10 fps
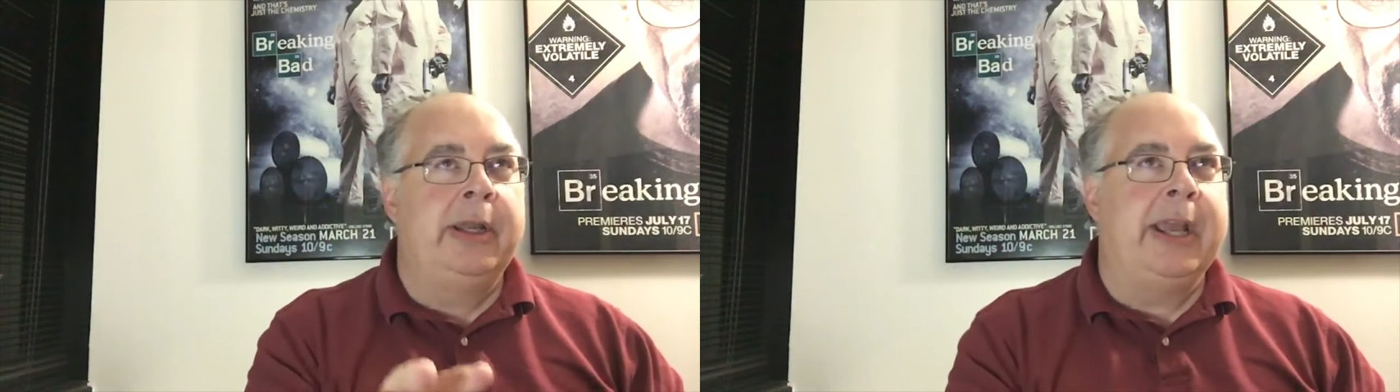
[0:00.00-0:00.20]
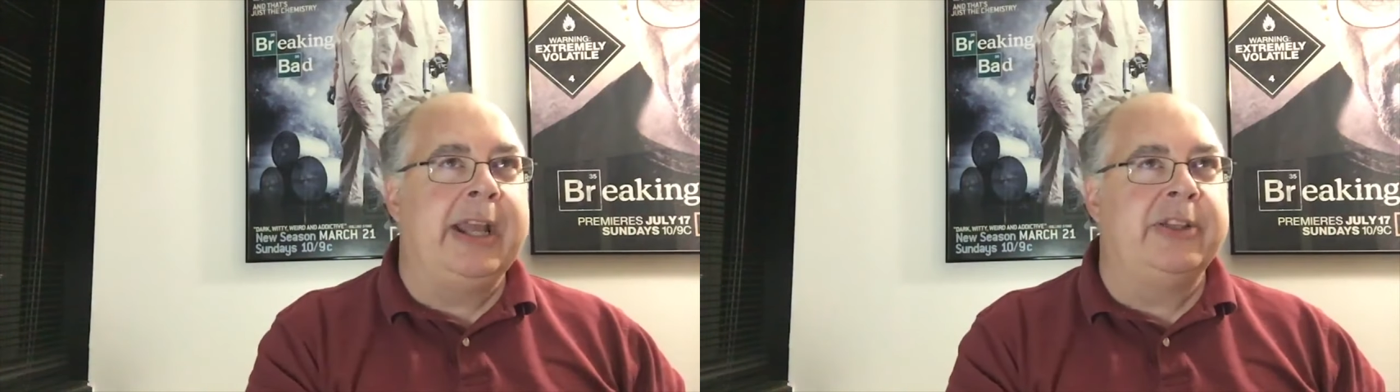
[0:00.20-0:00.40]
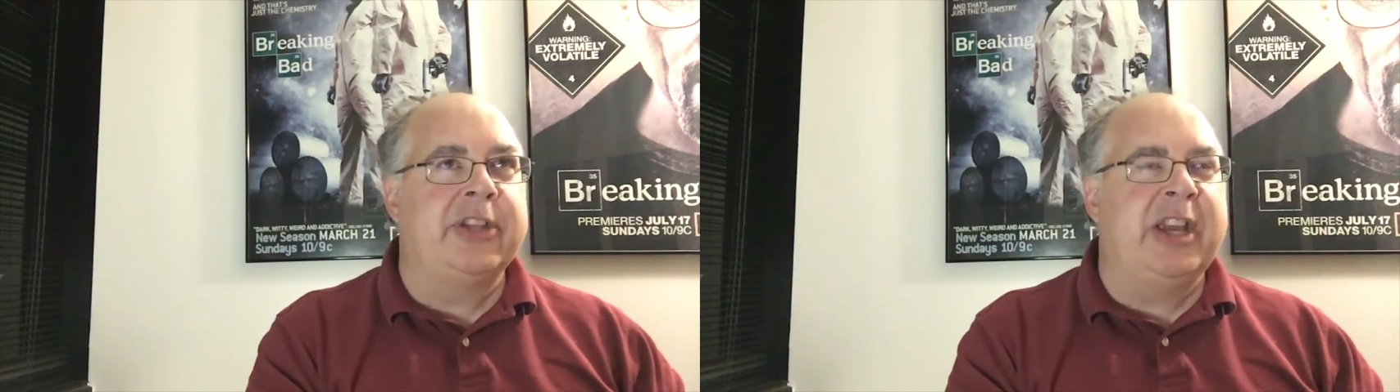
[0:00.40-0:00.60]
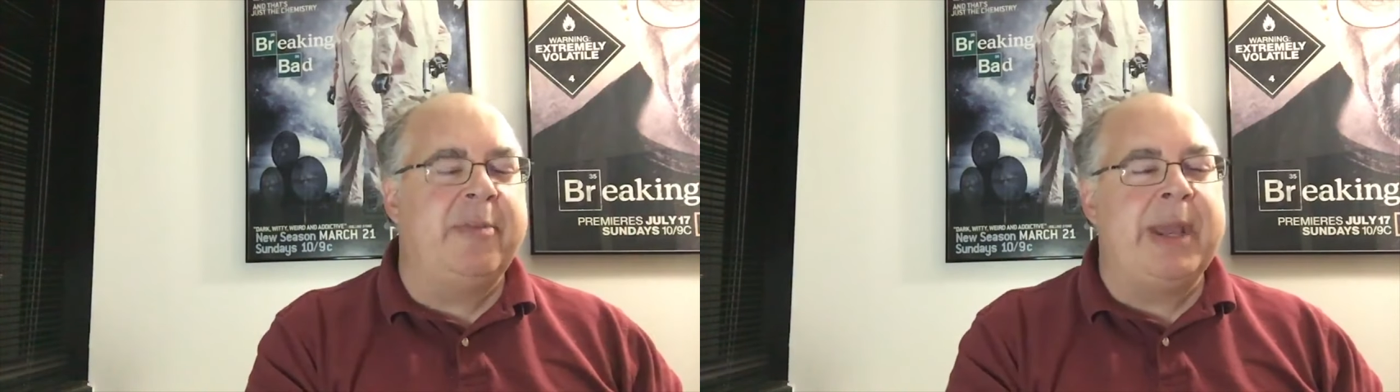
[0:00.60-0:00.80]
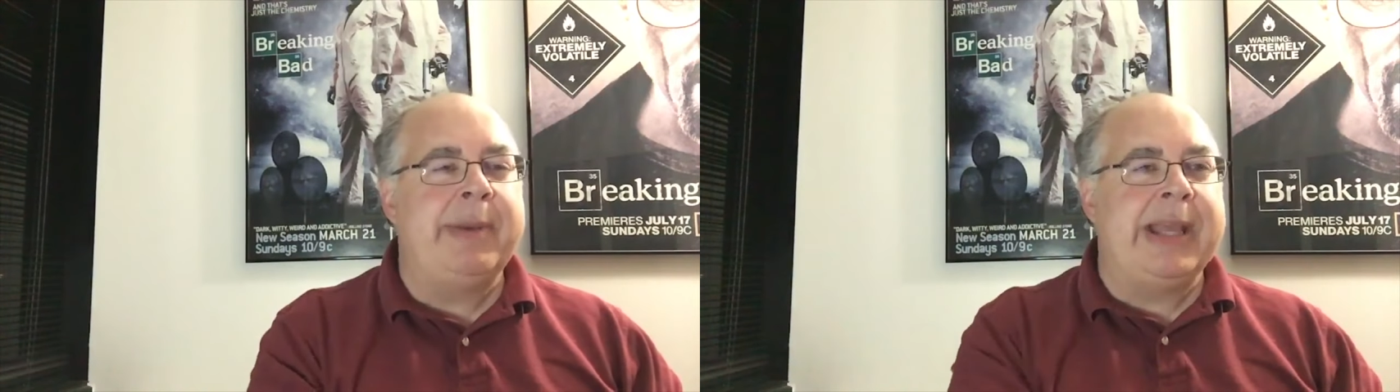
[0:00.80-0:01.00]
and say, oh,
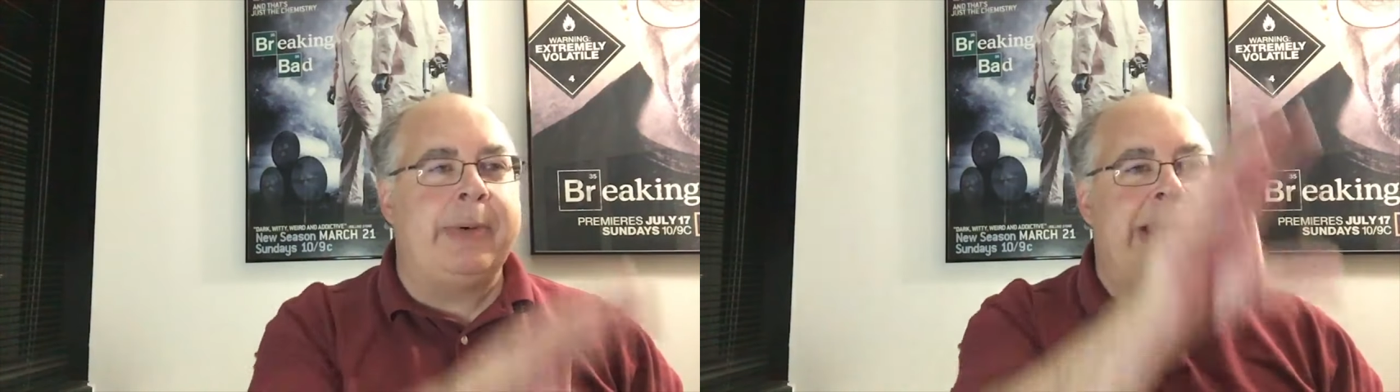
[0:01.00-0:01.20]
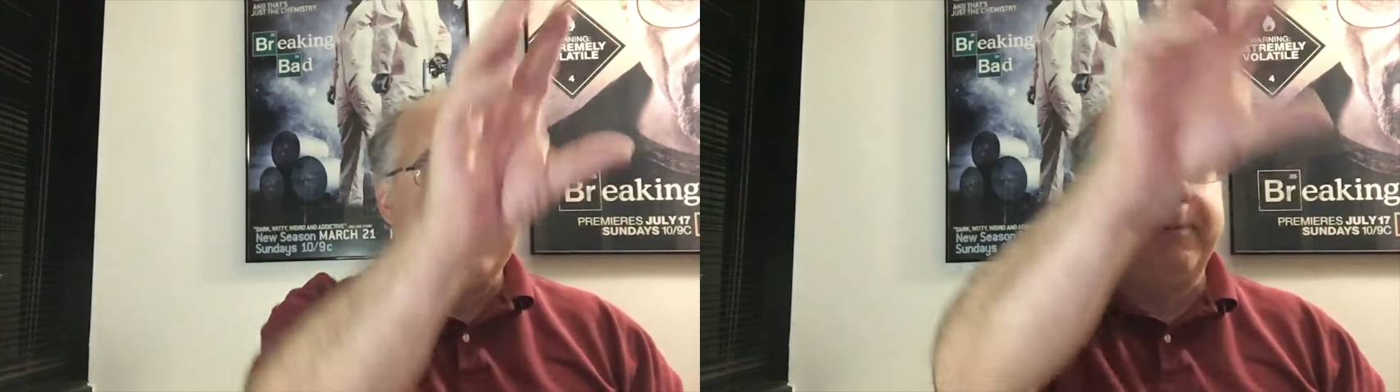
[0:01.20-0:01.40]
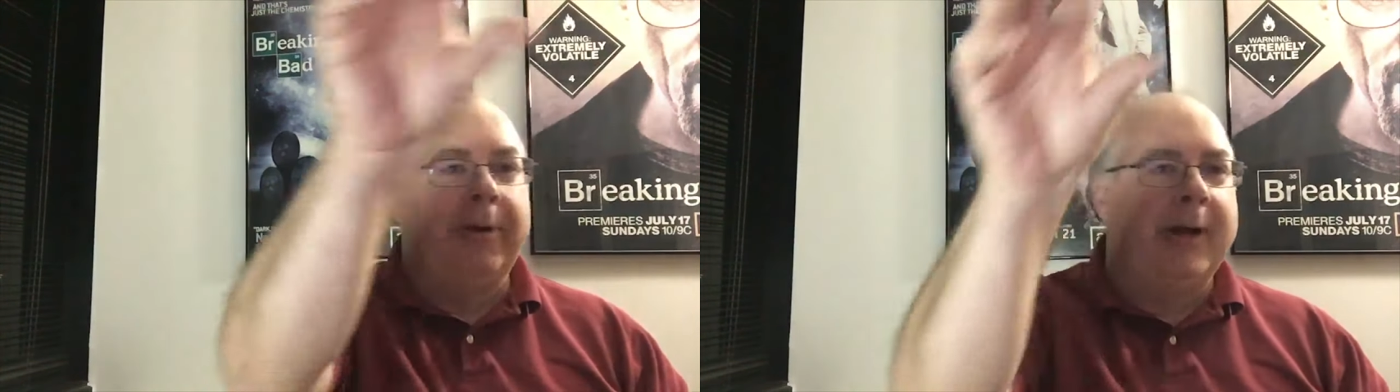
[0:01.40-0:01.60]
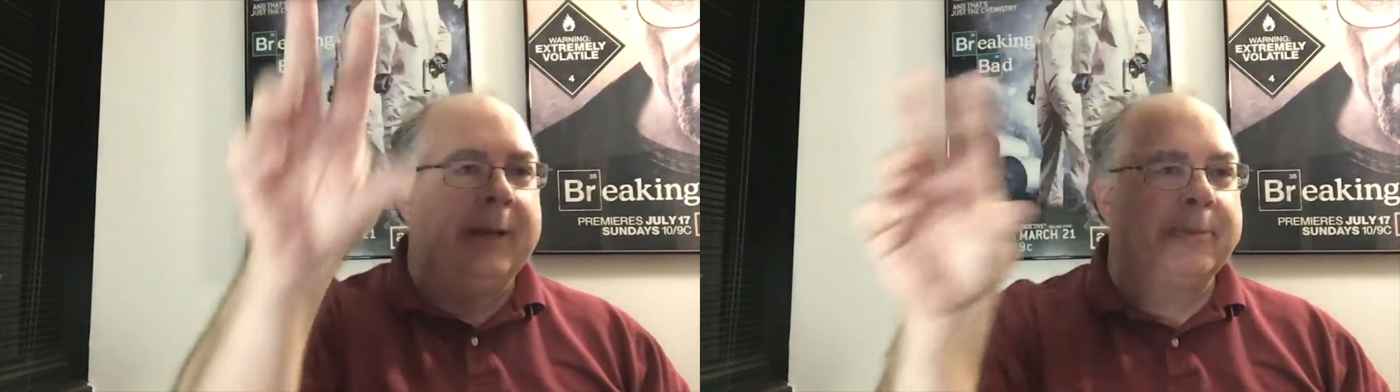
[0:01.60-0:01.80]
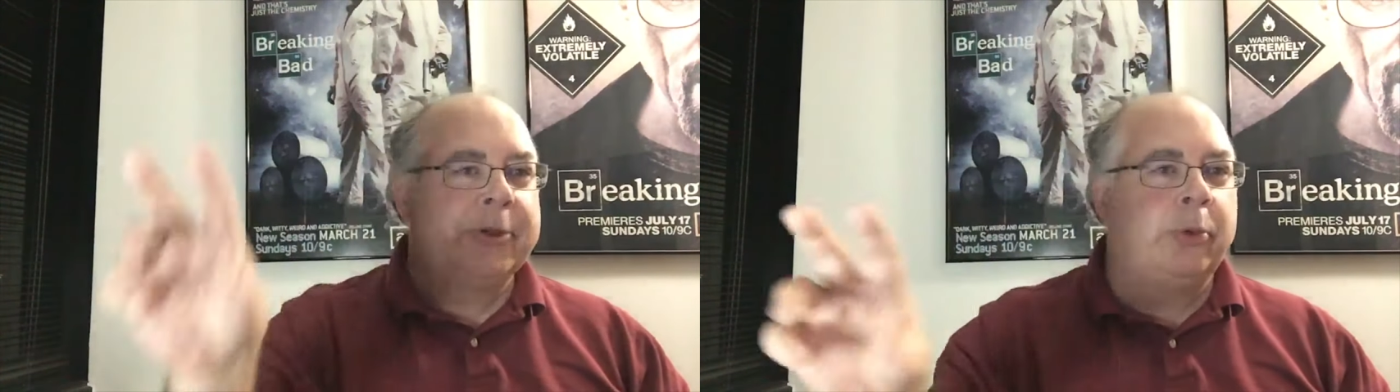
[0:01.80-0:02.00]
maybe that would happen around
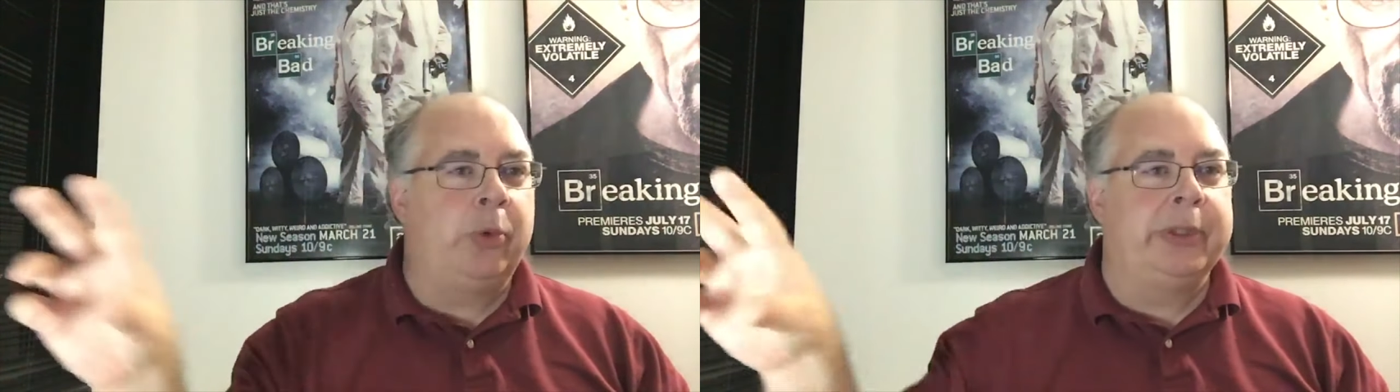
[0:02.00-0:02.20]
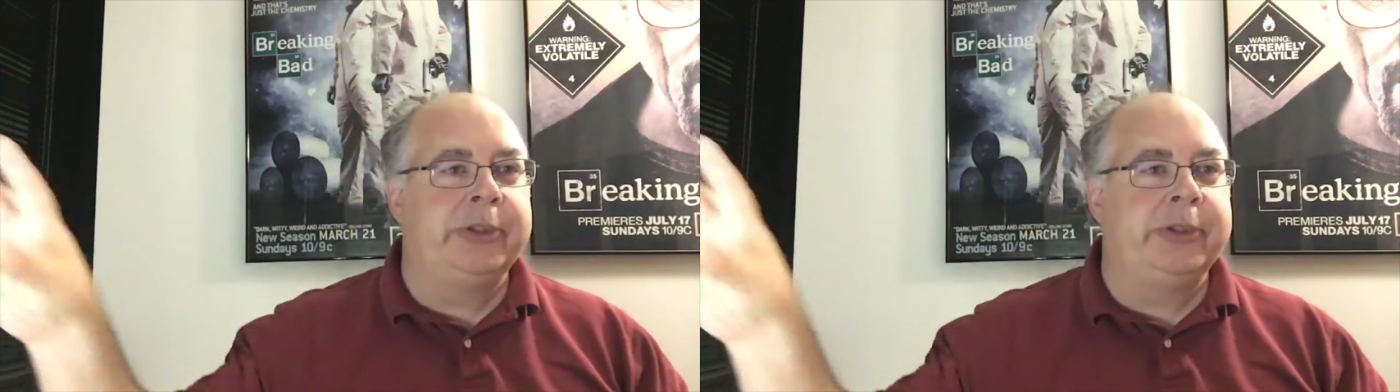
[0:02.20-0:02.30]
episode one,